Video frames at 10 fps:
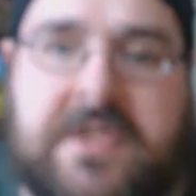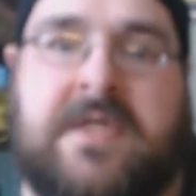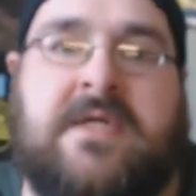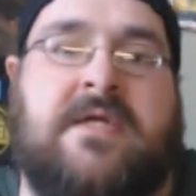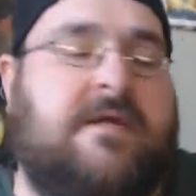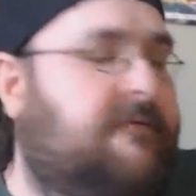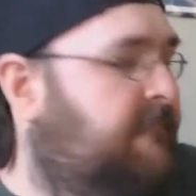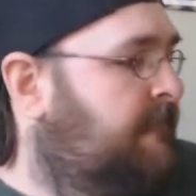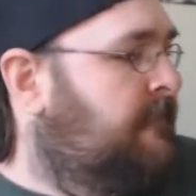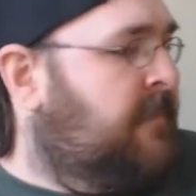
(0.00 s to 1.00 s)
VG.
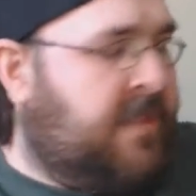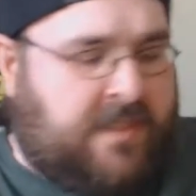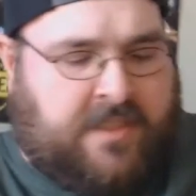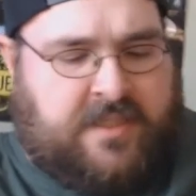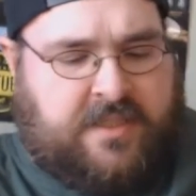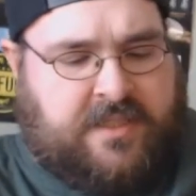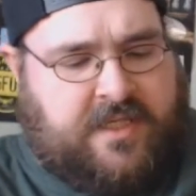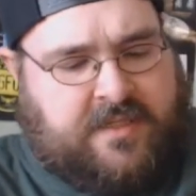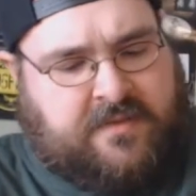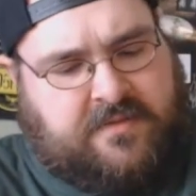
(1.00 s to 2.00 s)

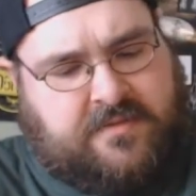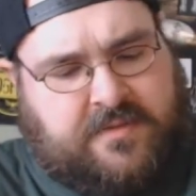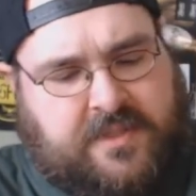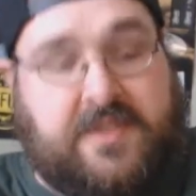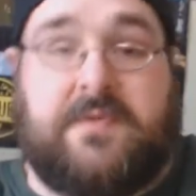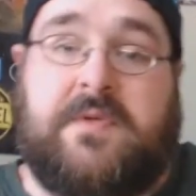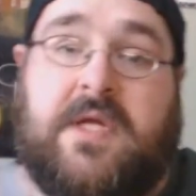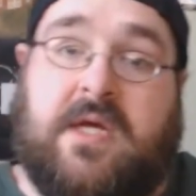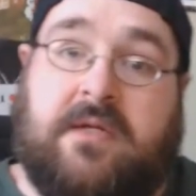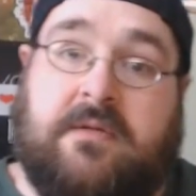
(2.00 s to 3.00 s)
Now, since
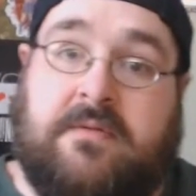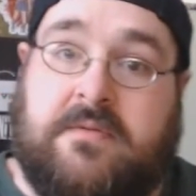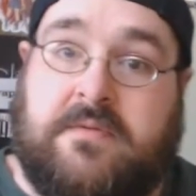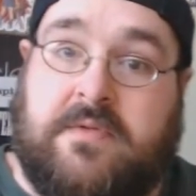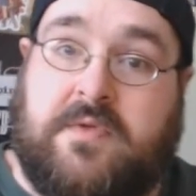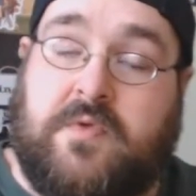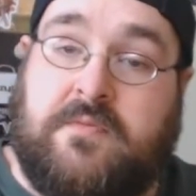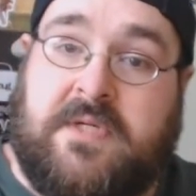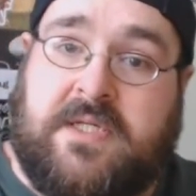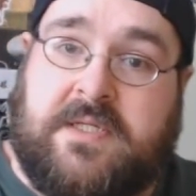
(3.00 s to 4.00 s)
we got
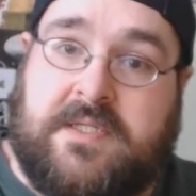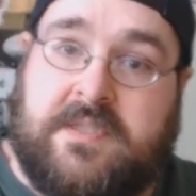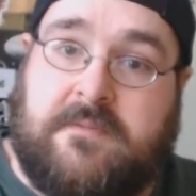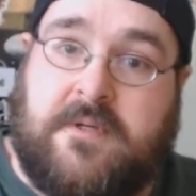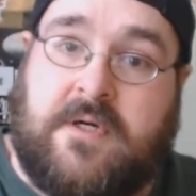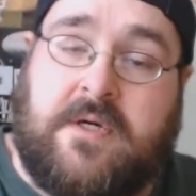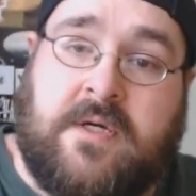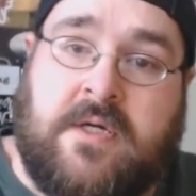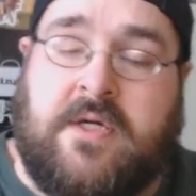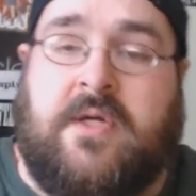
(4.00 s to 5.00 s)
cool melons up
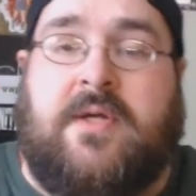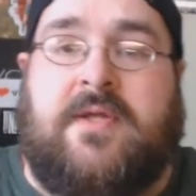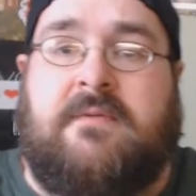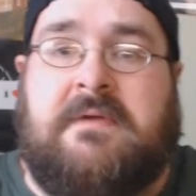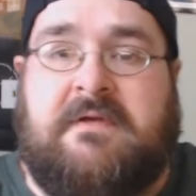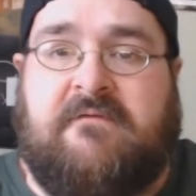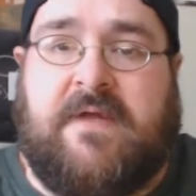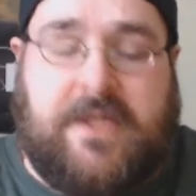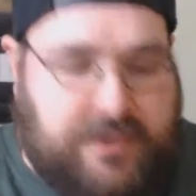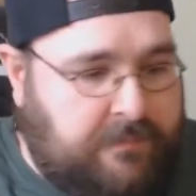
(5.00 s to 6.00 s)
here, let me
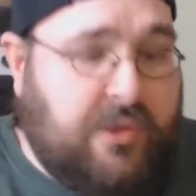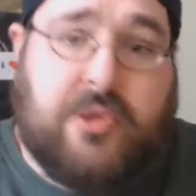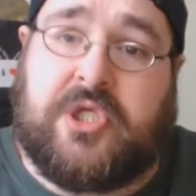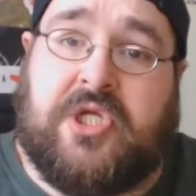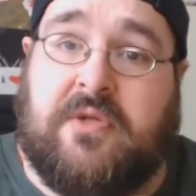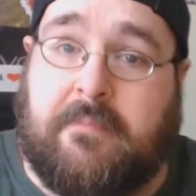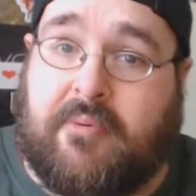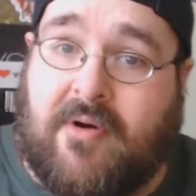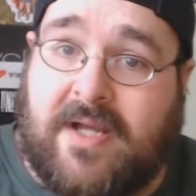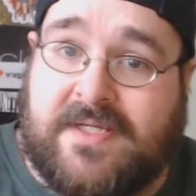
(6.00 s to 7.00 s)
finish pushing the
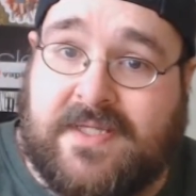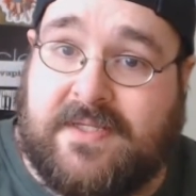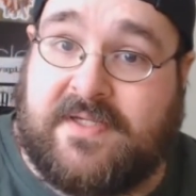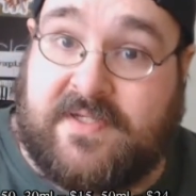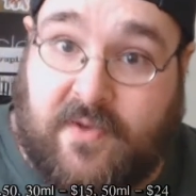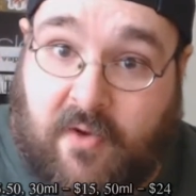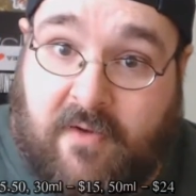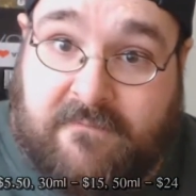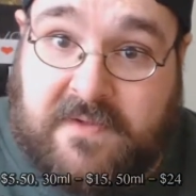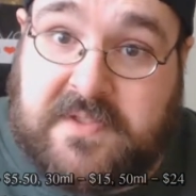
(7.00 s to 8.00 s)
prices
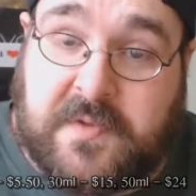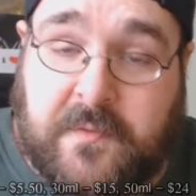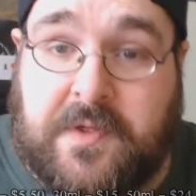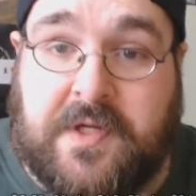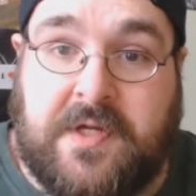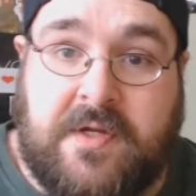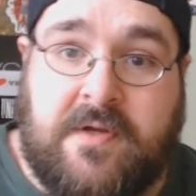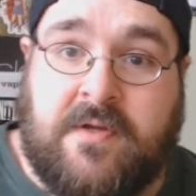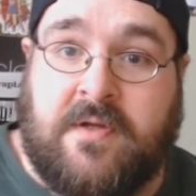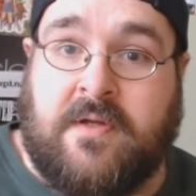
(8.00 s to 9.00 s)
off the
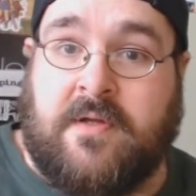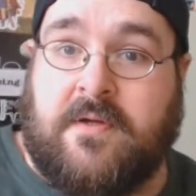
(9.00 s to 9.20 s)
screen.